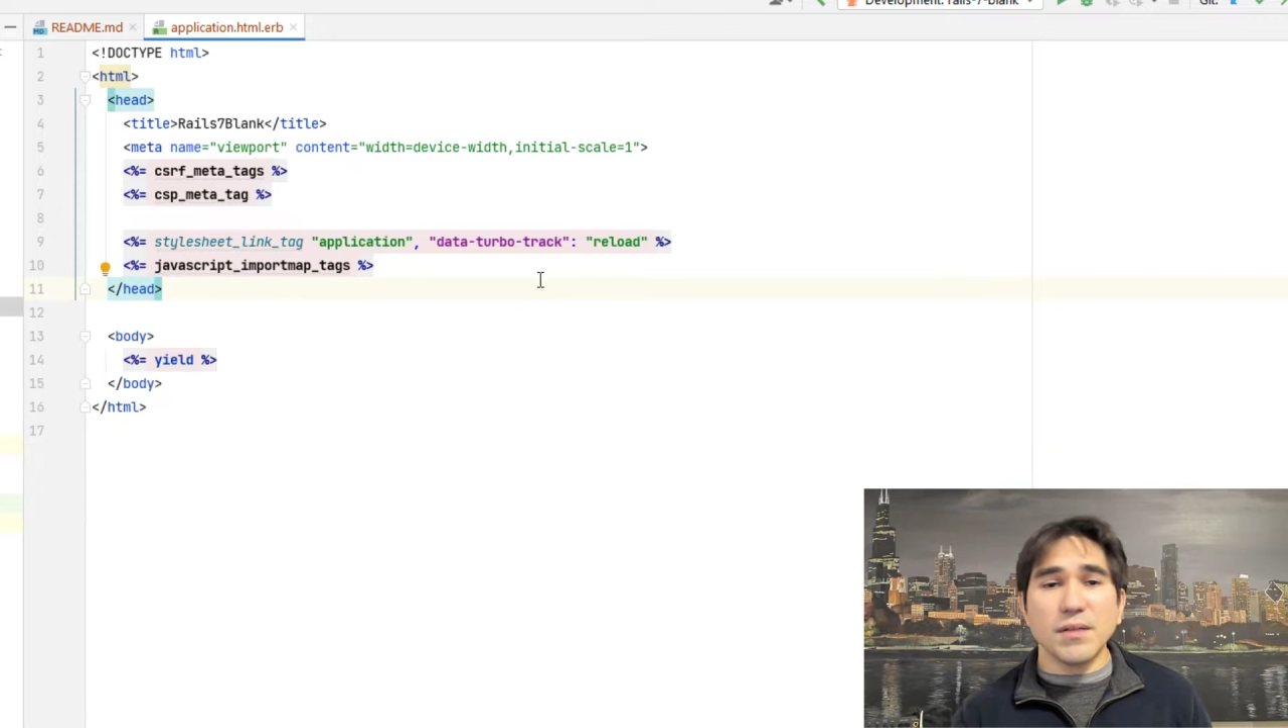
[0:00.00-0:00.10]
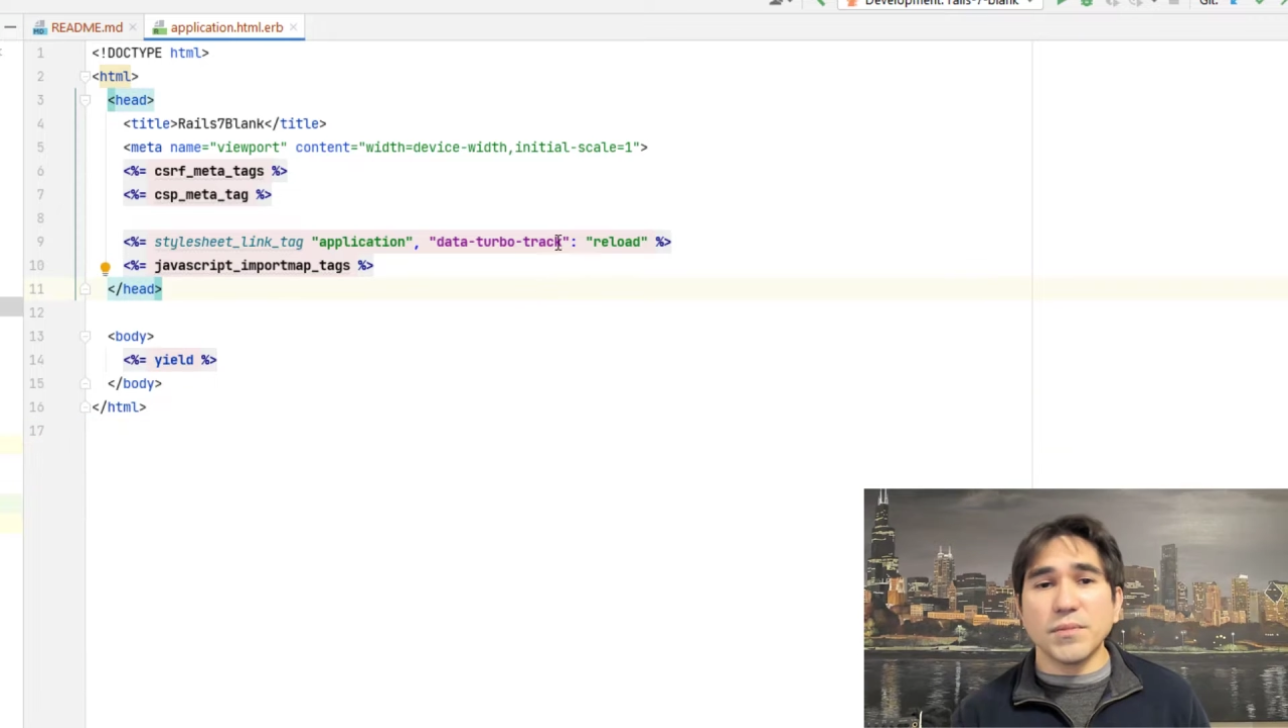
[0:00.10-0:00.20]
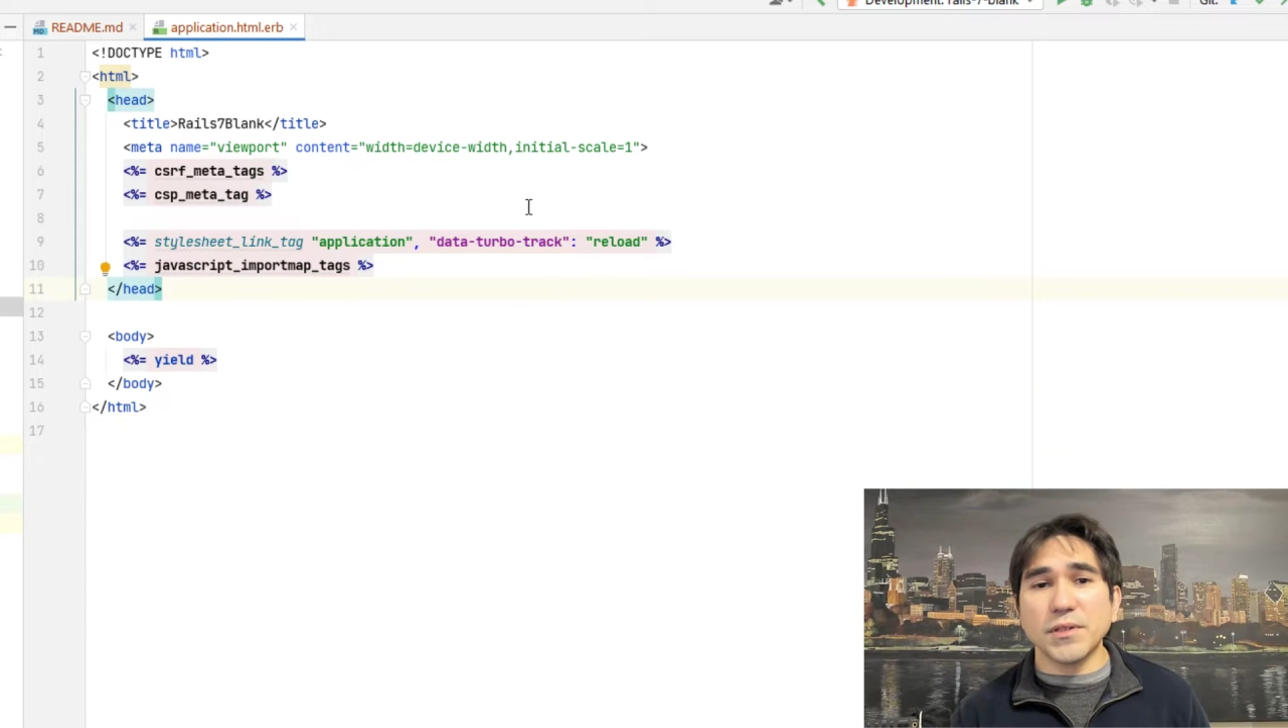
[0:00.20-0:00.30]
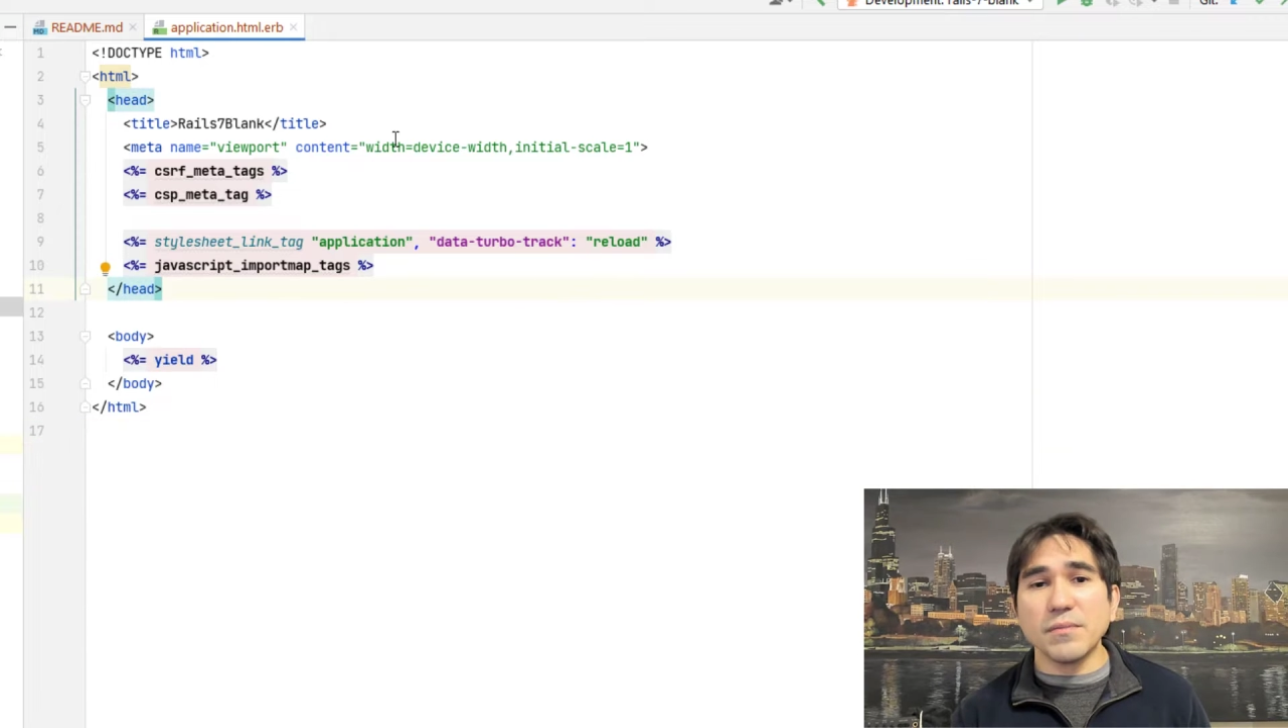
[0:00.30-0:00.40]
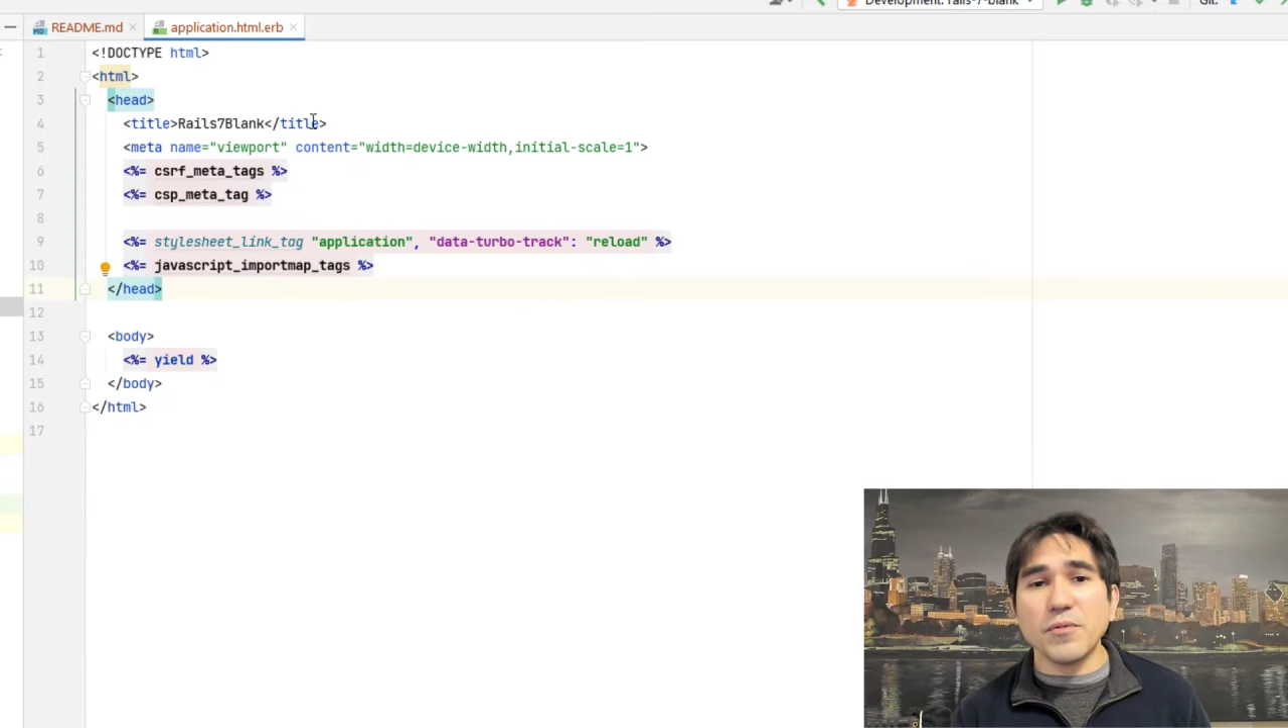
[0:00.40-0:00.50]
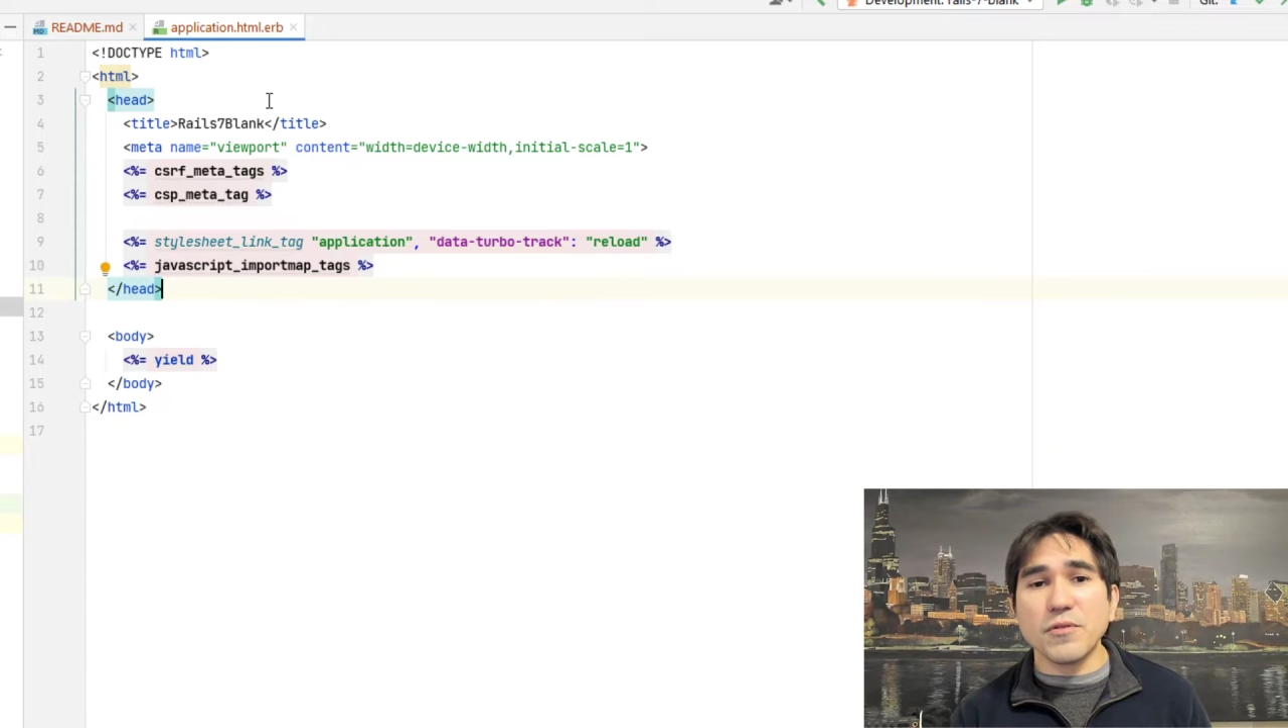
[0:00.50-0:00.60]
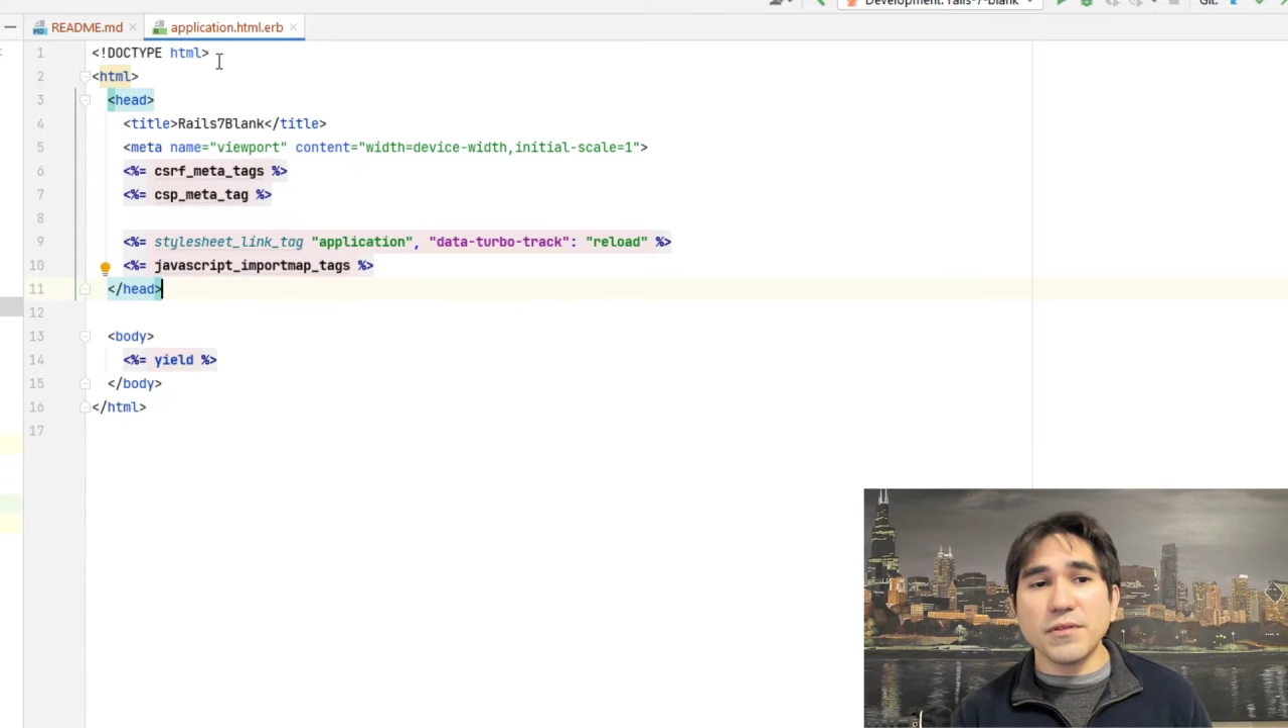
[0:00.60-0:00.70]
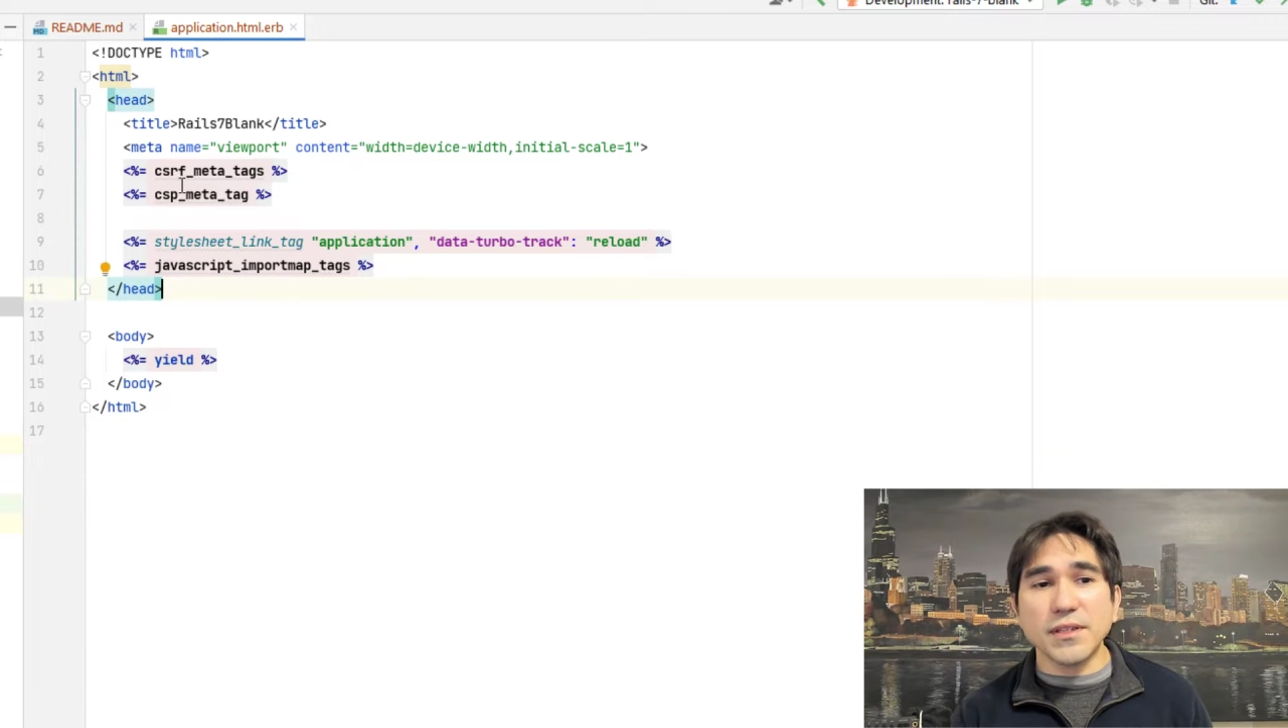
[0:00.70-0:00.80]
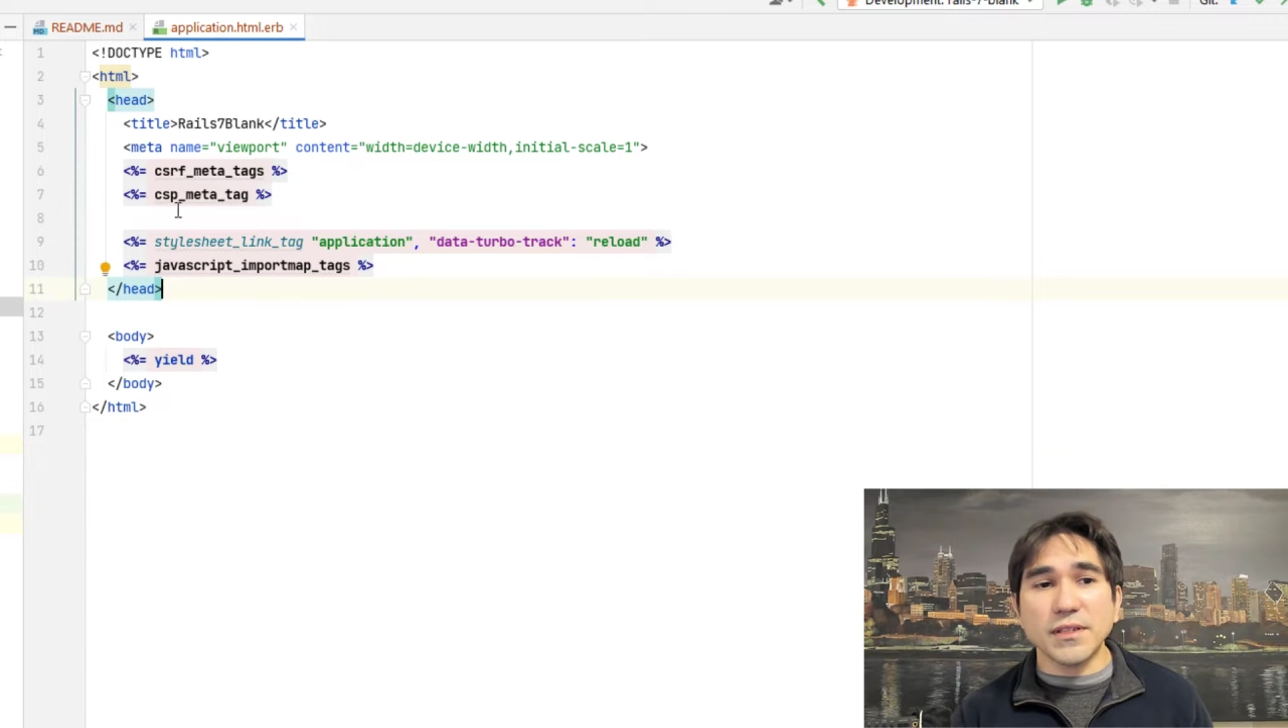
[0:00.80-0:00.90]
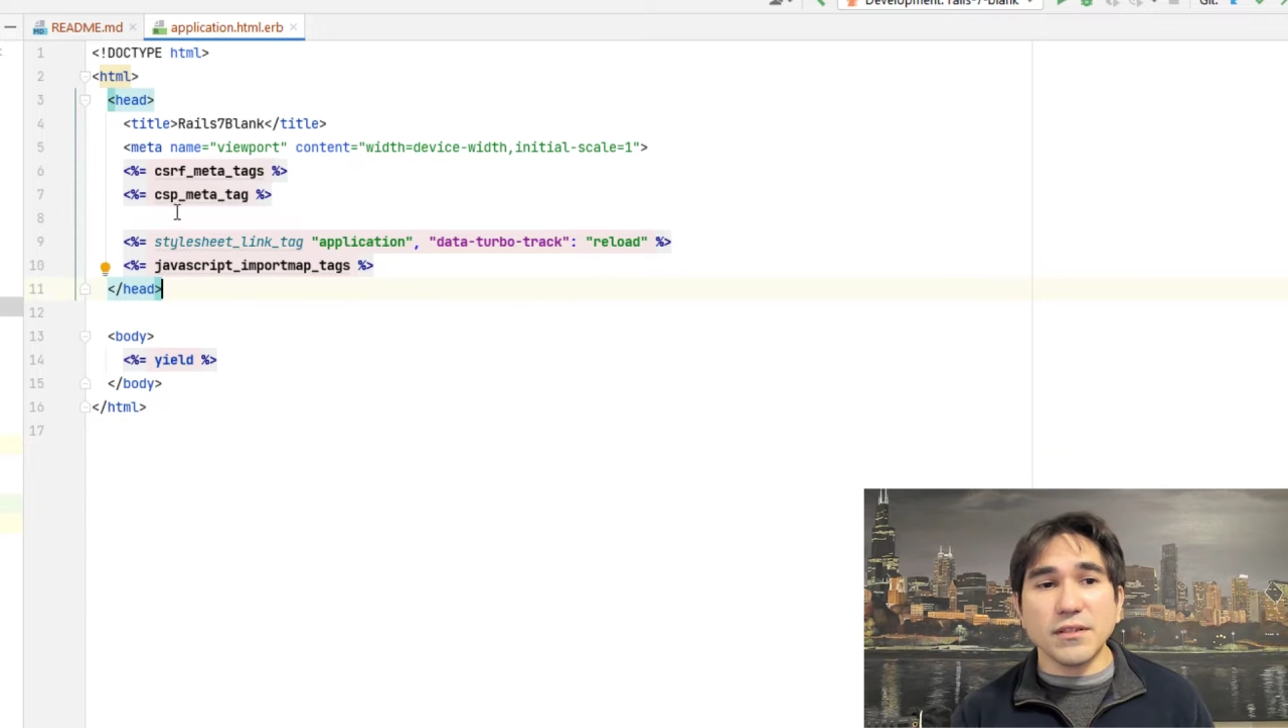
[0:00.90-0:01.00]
But the important thing to